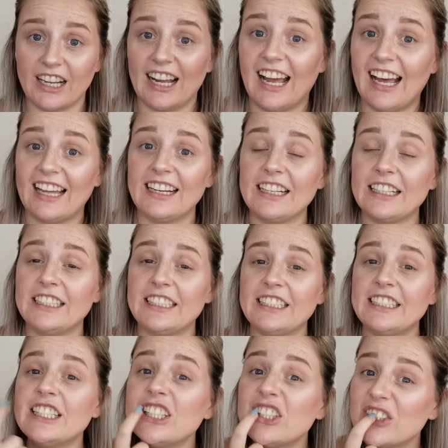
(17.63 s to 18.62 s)
I had a
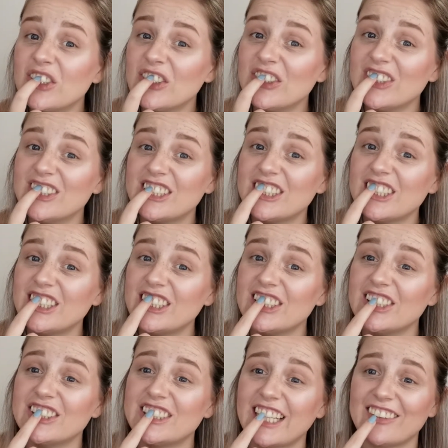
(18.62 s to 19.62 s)

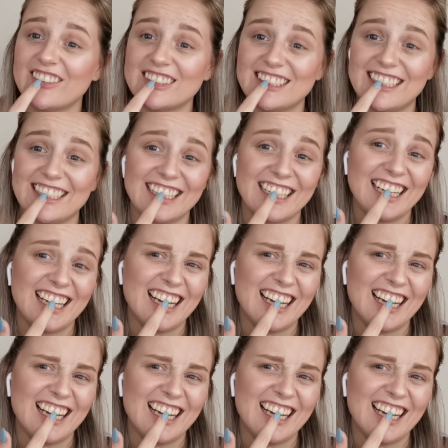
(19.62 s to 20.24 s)
huge cavity, like